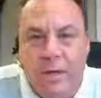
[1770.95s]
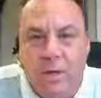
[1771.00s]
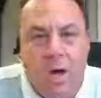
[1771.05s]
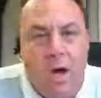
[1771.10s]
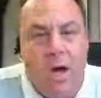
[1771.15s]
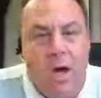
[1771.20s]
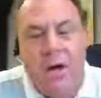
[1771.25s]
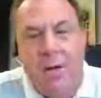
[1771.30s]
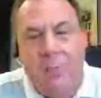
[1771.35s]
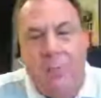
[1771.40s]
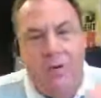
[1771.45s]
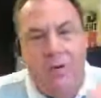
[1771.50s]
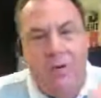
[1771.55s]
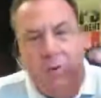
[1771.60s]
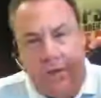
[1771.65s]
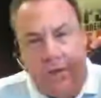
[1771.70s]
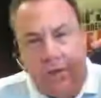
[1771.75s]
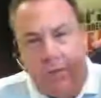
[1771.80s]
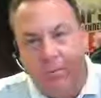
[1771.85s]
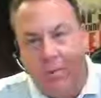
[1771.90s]
we get caught
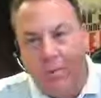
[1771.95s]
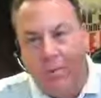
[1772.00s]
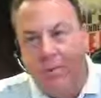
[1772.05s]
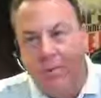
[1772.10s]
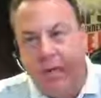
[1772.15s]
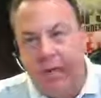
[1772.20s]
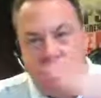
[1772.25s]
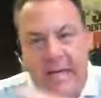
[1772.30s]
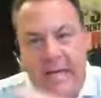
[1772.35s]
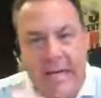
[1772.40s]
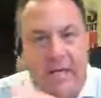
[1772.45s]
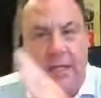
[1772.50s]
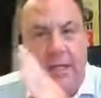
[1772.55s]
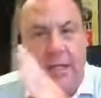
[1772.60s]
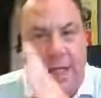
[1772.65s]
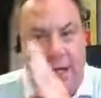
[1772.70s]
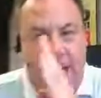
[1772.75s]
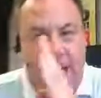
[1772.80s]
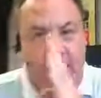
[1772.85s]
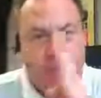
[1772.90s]
up in it. When you move the
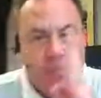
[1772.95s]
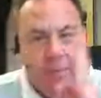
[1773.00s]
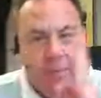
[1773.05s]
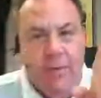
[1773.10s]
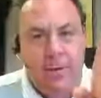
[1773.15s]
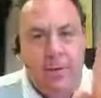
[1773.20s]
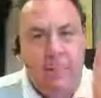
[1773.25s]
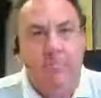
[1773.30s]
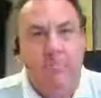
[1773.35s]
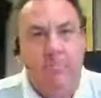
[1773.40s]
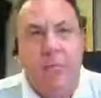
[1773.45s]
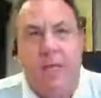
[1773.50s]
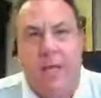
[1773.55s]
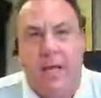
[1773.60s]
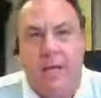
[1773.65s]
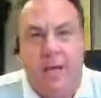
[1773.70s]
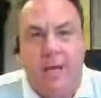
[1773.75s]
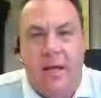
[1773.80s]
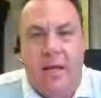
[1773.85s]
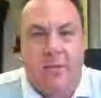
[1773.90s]
needle up,
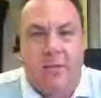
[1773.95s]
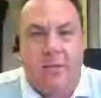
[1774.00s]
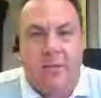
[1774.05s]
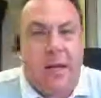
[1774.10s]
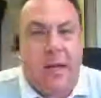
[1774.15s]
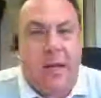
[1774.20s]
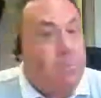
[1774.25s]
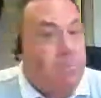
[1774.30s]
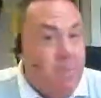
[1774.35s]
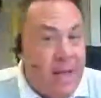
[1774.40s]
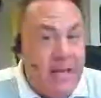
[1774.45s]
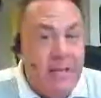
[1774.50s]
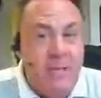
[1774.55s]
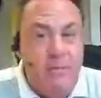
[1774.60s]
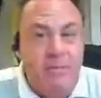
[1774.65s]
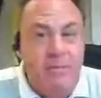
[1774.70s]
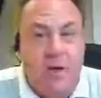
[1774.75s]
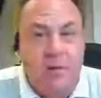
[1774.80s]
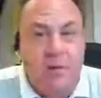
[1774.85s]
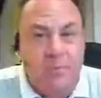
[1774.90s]
it
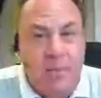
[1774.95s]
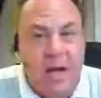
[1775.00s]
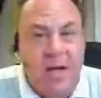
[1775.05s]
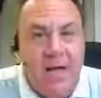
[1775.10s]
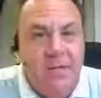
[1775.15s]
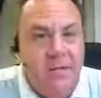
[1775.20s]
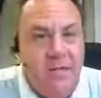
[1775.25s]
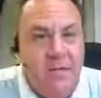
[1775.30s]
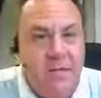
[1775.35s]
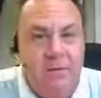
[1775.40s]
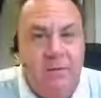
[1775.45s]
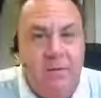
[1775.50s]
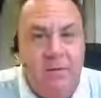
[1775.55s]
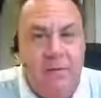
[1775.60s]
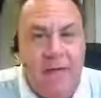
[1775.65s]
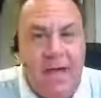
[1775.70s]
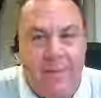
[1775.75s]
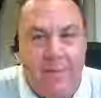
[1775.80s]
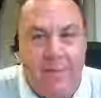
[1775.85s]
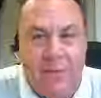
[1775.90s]
makes false positive
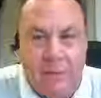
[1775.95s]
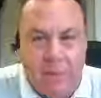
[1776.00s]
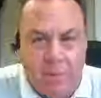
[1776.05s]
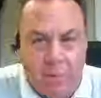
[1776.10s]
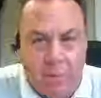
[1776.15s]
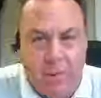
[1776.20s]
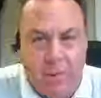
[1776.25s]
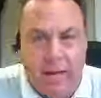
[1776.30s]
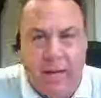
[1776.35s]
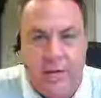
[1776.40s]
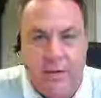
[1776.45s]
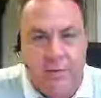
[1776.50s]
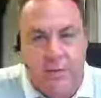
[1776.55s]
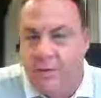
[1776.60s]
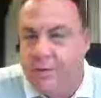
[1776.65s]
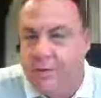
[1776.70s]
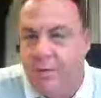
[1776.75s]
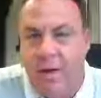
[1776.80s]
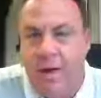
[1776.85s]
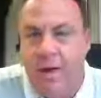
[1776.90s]
that much more
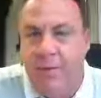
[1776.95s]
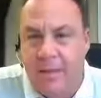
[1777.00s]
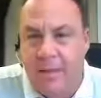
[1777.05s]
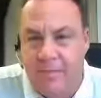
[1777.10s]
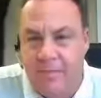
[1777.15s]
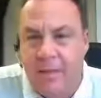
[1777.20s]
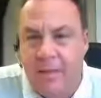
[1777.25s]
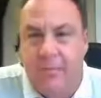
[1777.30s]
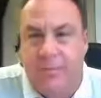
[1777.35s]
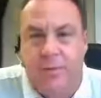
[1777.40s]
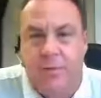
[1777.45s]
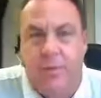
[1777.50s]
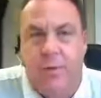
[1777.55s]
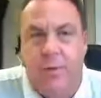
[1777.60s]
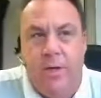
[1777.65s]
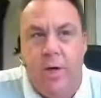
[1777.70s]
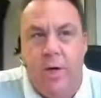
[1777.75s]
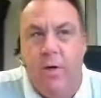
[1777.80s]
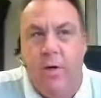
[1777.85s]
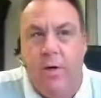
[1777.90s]
dangerous. So how many people
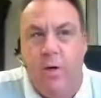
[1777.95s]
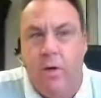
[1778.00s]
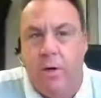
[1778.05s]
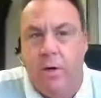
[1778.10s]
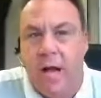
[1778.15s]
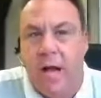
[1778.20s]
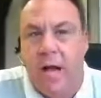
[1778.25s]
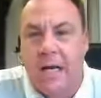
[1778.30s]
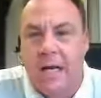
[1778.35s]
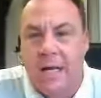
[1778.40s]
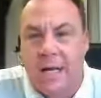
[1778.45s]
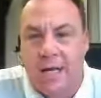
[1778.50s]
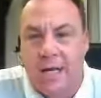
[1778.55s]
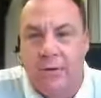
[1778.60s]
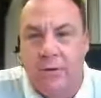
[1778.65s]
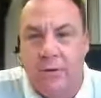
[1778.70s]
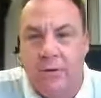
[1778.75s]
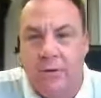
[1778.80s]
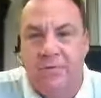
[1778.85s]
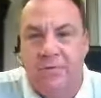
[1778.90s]
do we know who are knocking
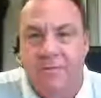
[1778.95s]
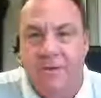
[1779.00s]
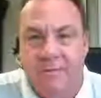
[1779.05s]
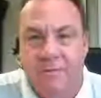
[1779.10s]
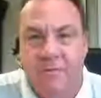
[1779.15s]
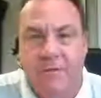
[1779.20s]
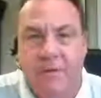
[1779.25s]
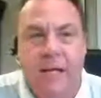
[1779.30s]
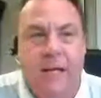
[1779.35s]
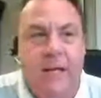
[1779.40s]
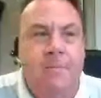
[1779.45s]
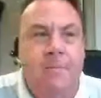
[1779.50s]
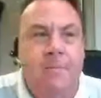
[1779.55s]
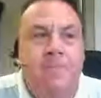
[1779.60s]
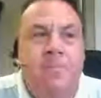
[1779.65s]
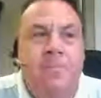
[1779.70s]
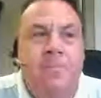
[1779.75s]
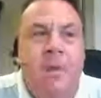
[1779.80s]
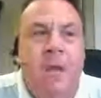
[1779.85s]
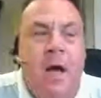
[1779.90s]
down 250?
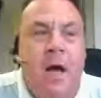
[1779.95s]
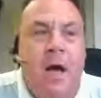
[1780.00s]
